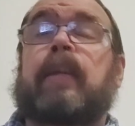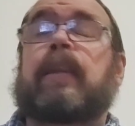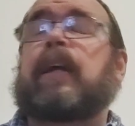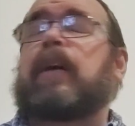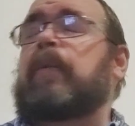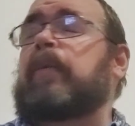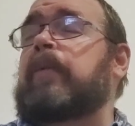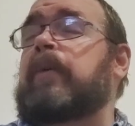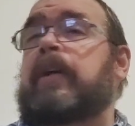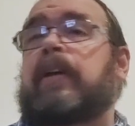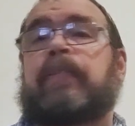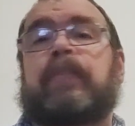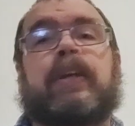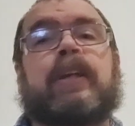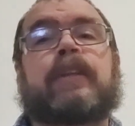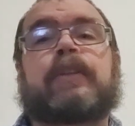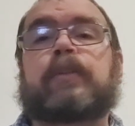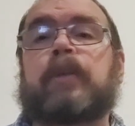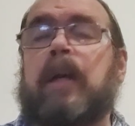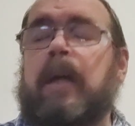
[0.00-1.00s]
That if
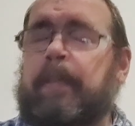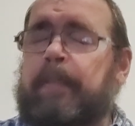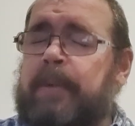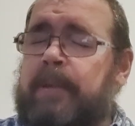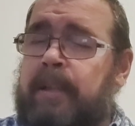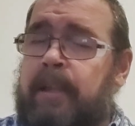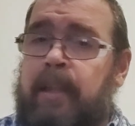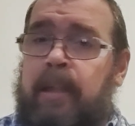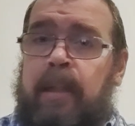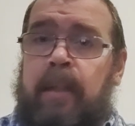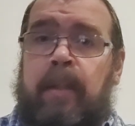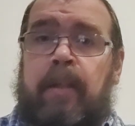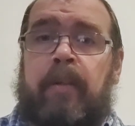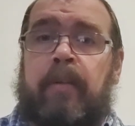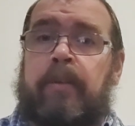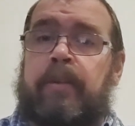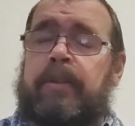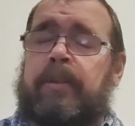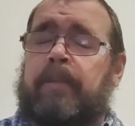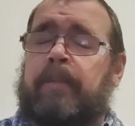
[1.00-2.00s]
he drops the gun
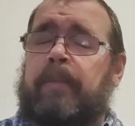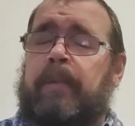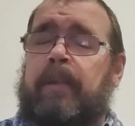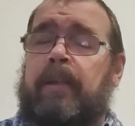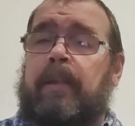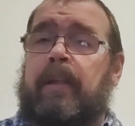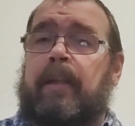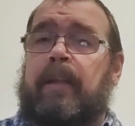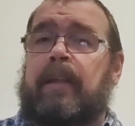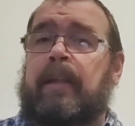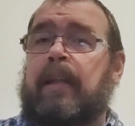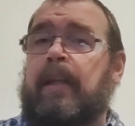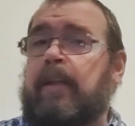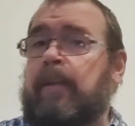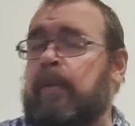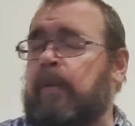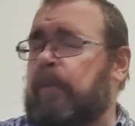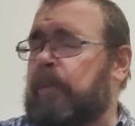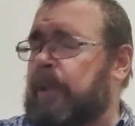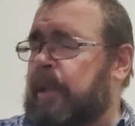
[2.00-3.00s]
or something like
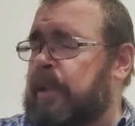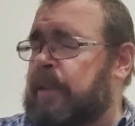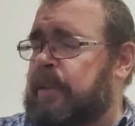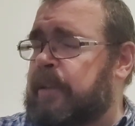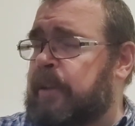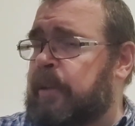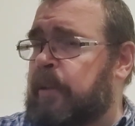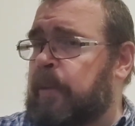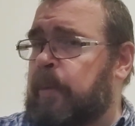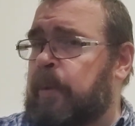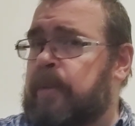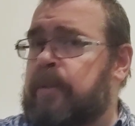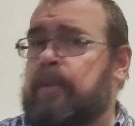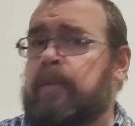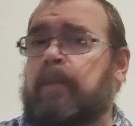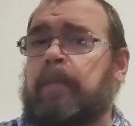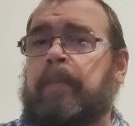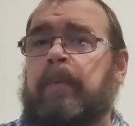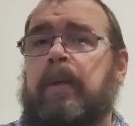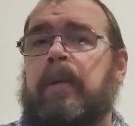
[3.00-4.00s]
that, though that's the
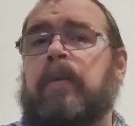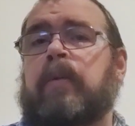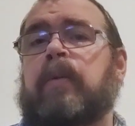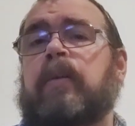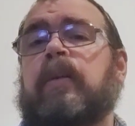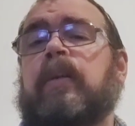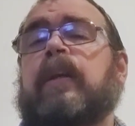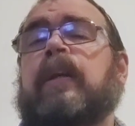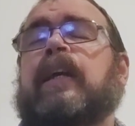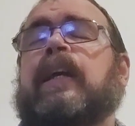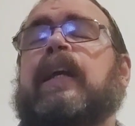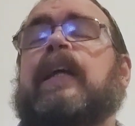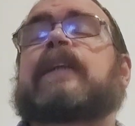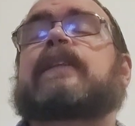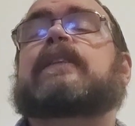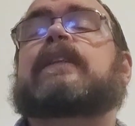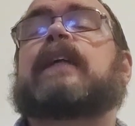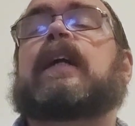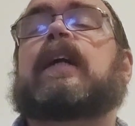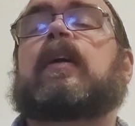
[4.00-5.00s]
original barrel,
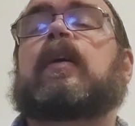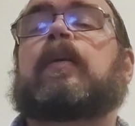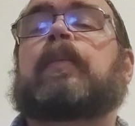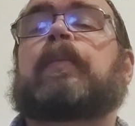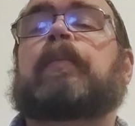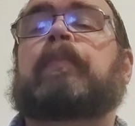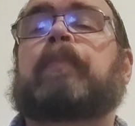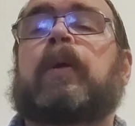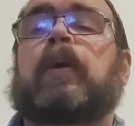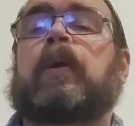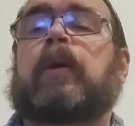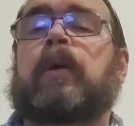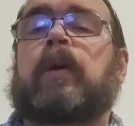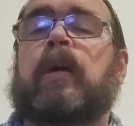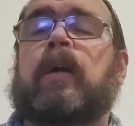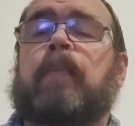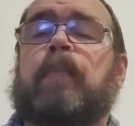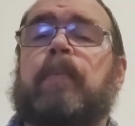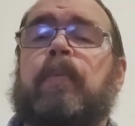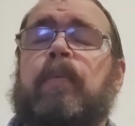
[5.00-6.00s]
he's not going to booger
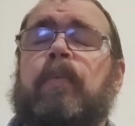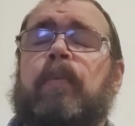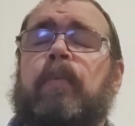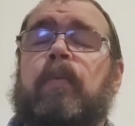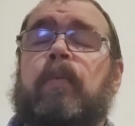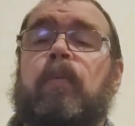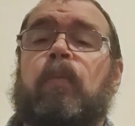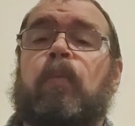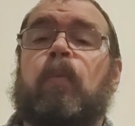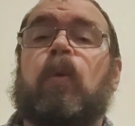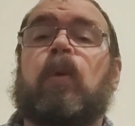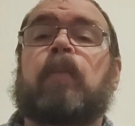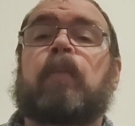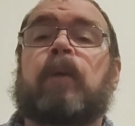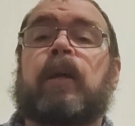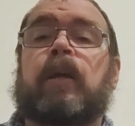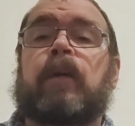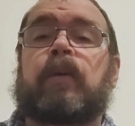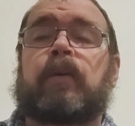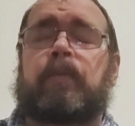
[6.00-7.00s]
up one of
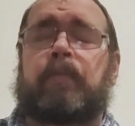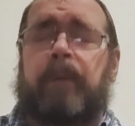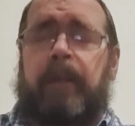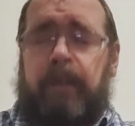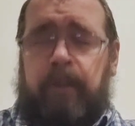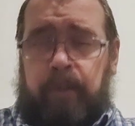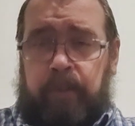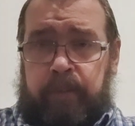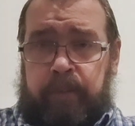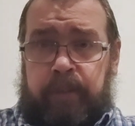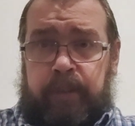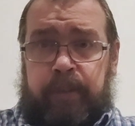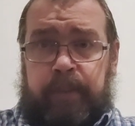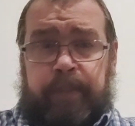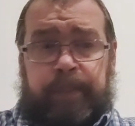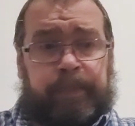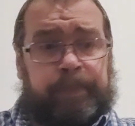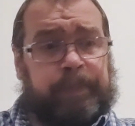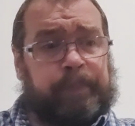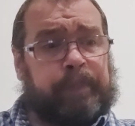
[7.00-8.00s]
my good barrels.
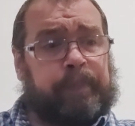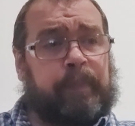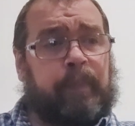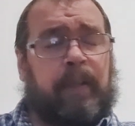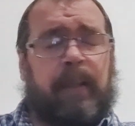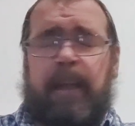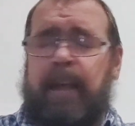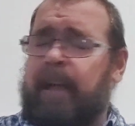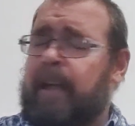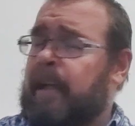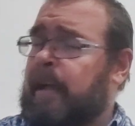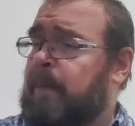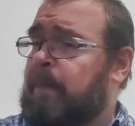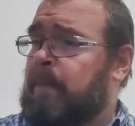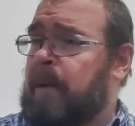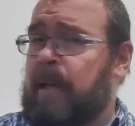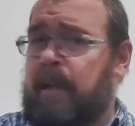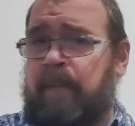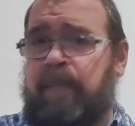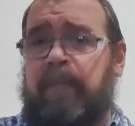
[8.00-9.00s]
And that
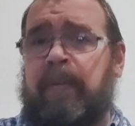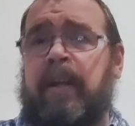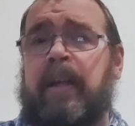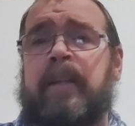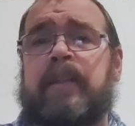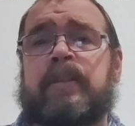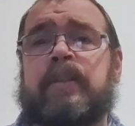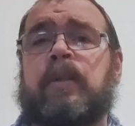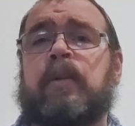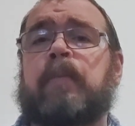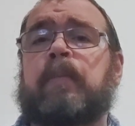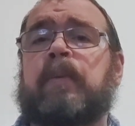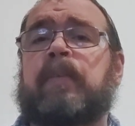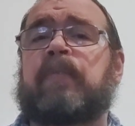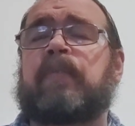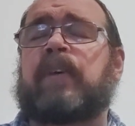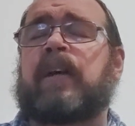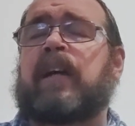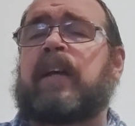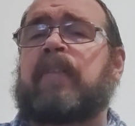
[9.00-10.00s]
modified is going to be
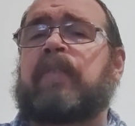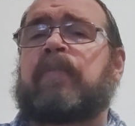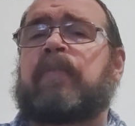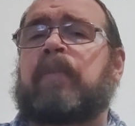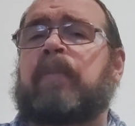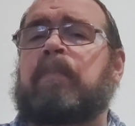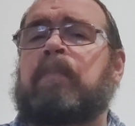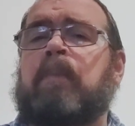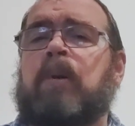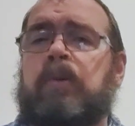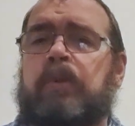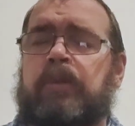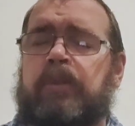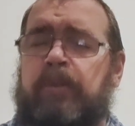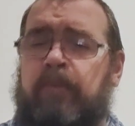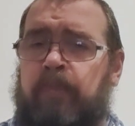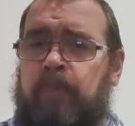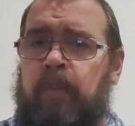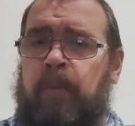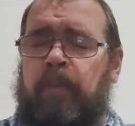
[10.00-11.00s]
fine for
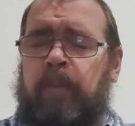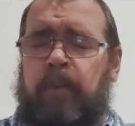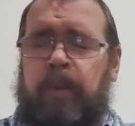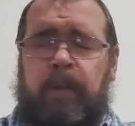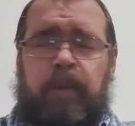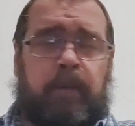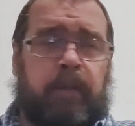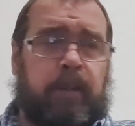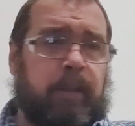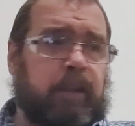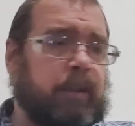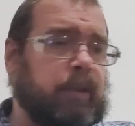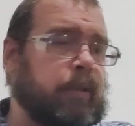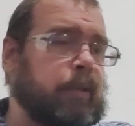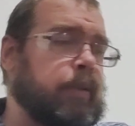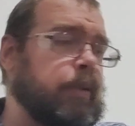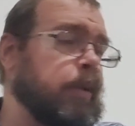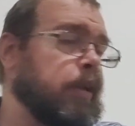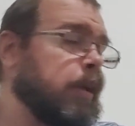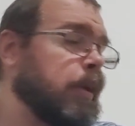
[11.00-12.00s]
most of what we're going to do.